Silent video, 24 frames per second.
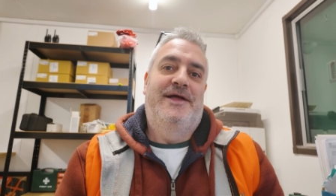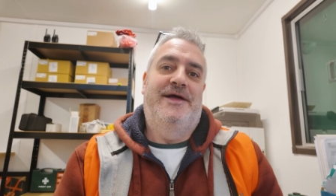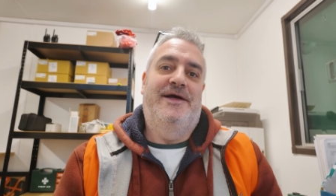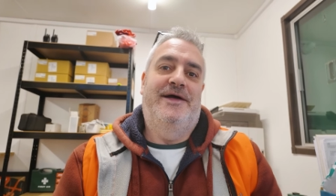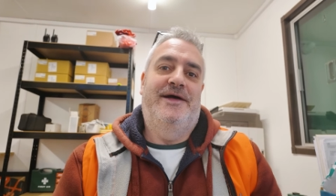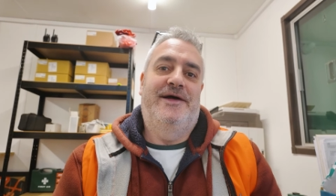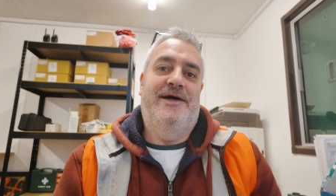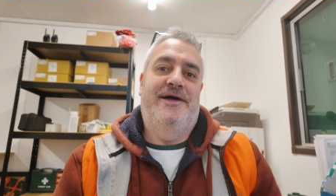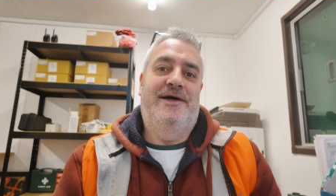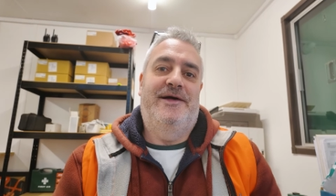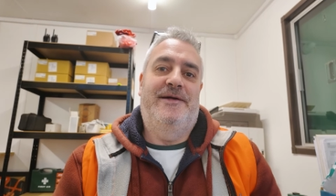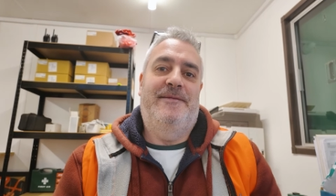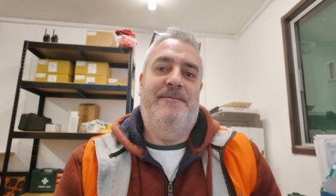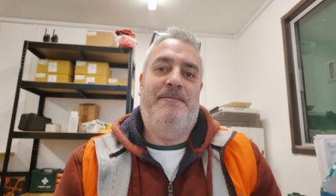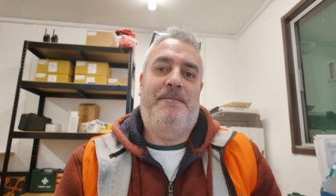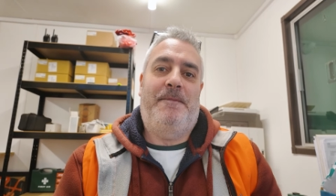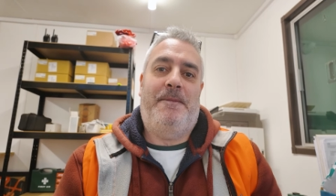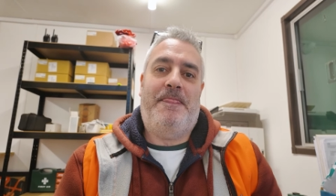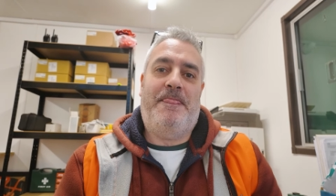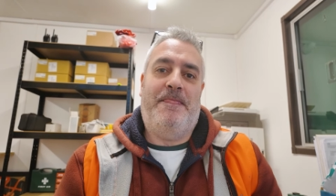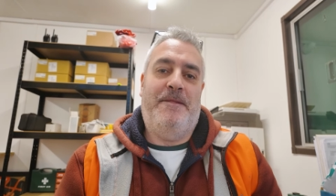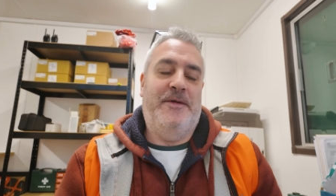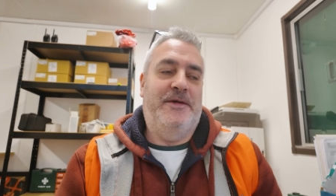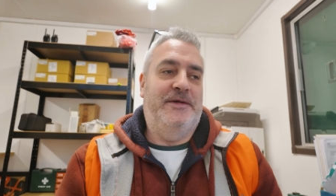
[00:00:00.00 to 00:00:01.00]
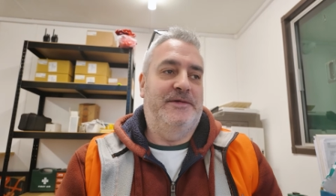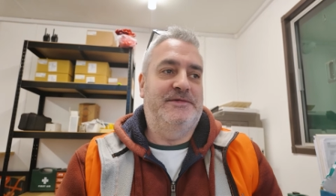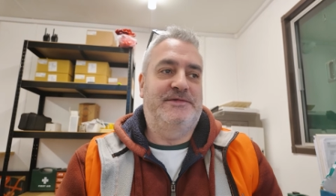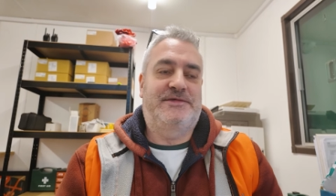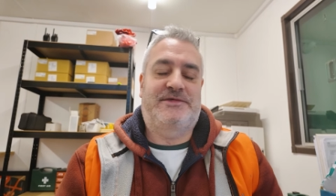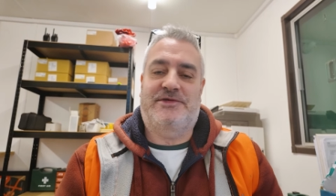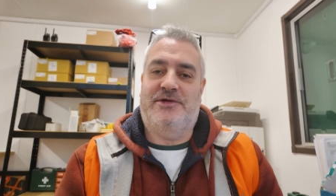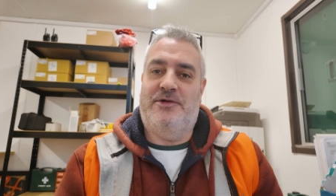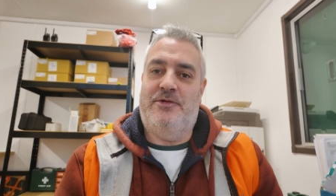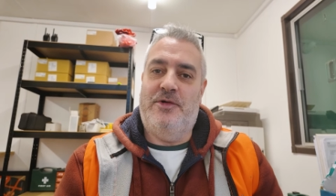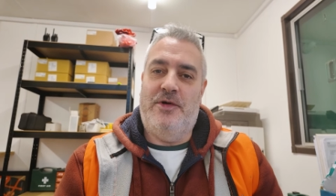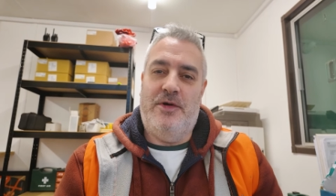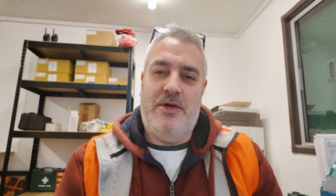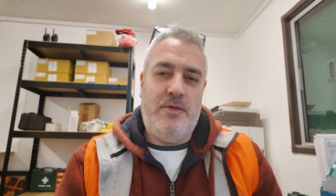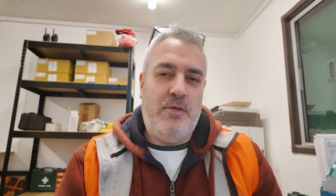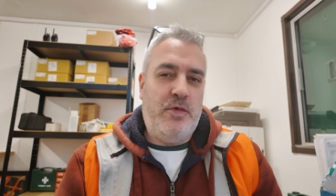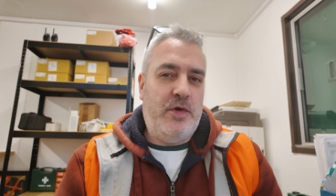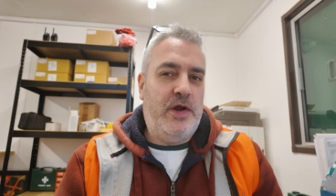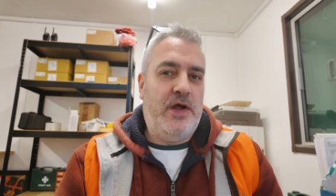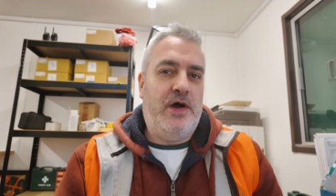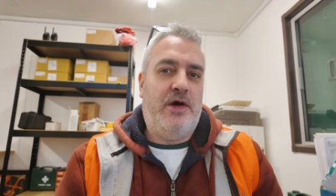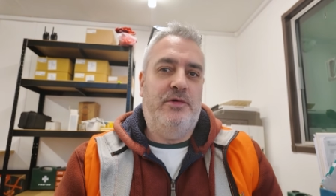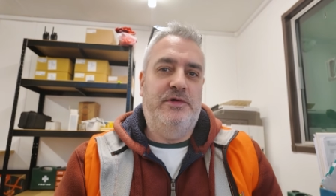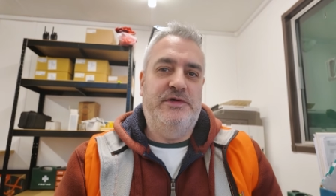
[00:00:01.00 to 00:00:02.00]
Um, that, so
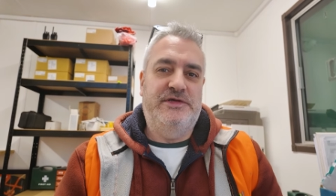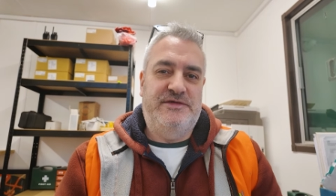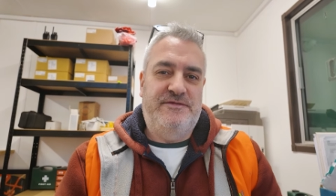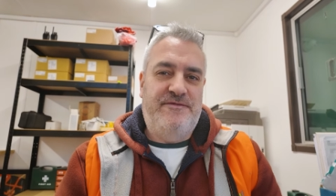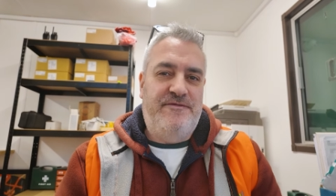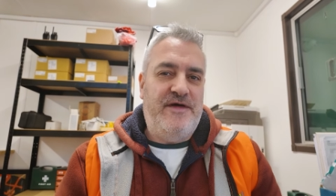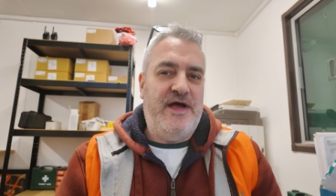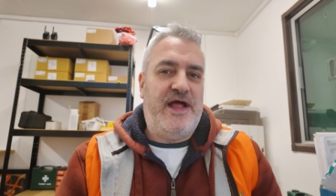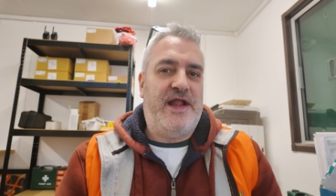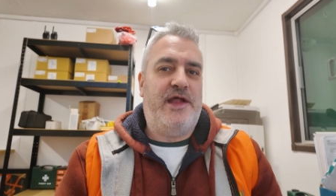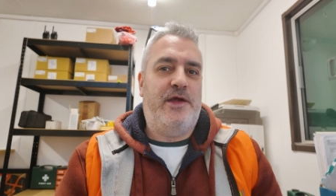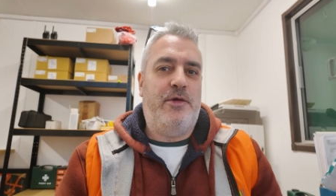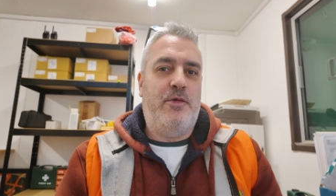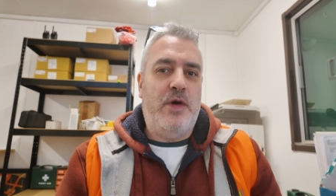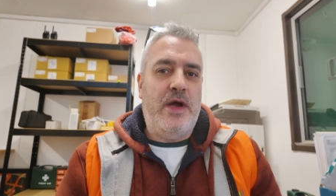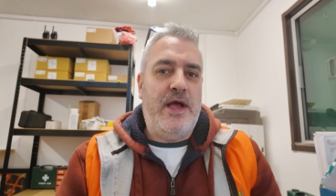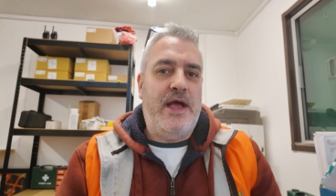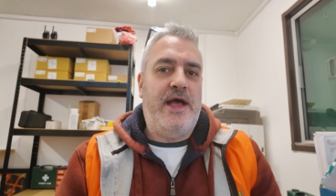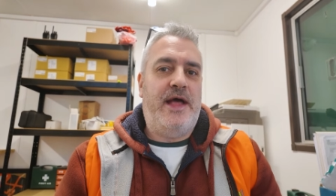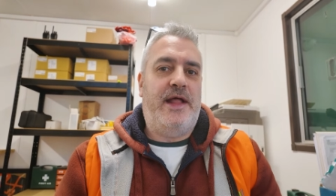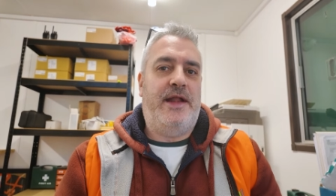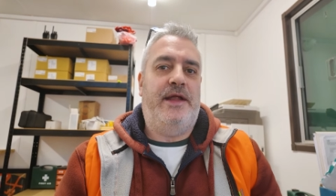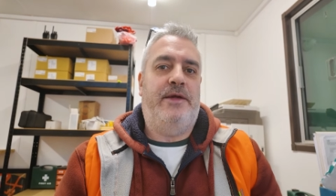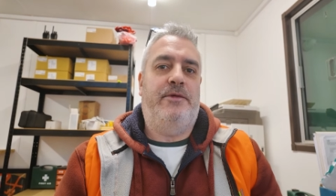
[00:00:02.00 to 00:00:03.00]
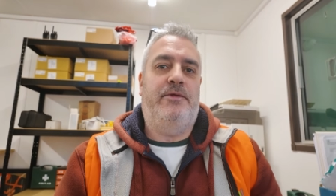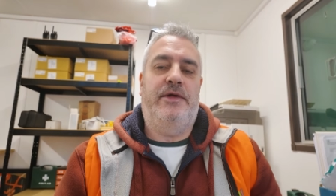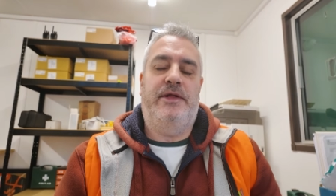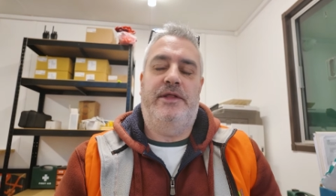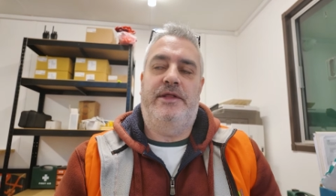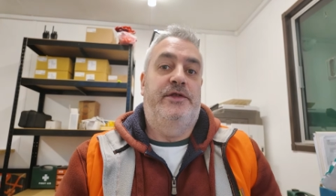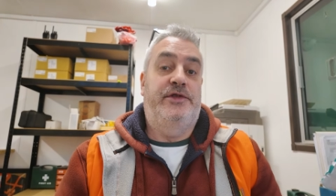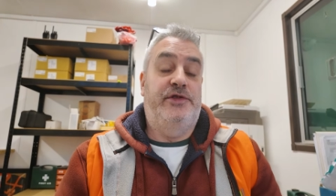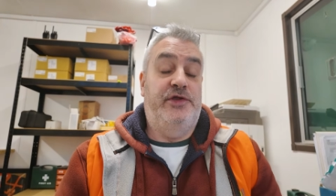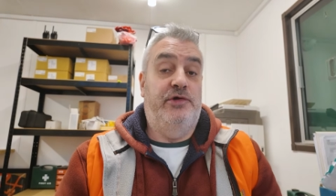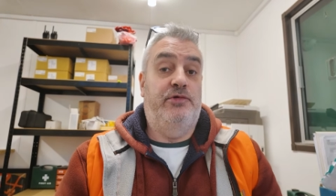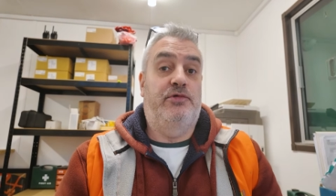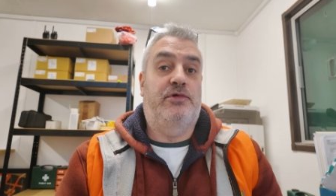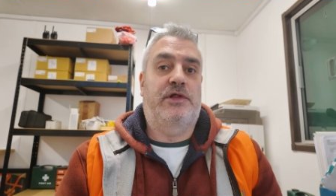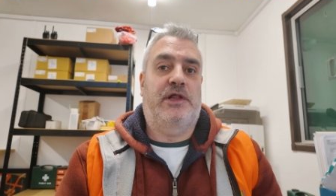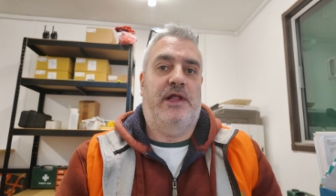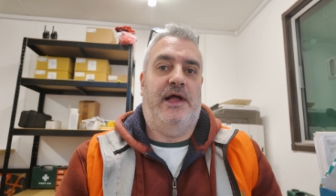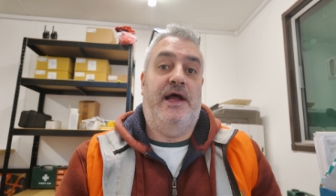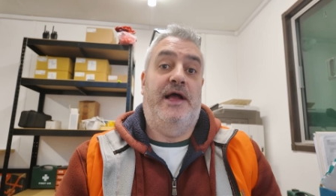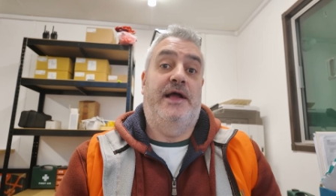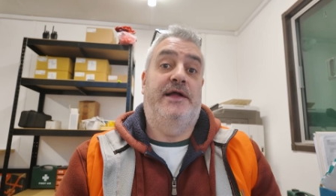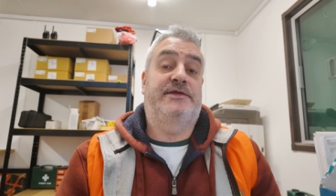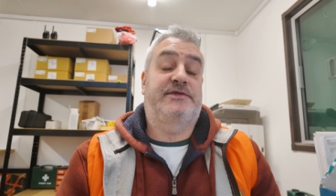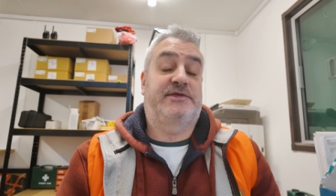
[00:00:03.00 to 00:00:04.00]
we're always very wary with new
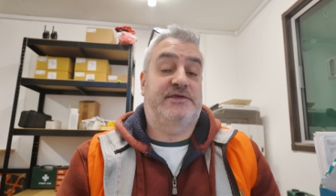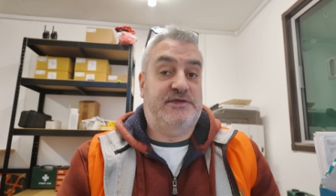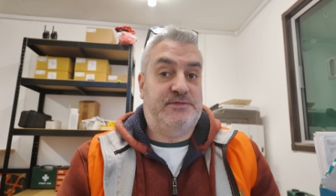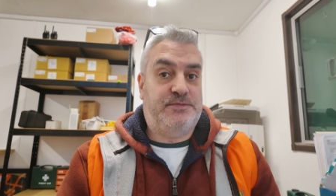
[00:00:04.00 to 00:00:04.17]
clients,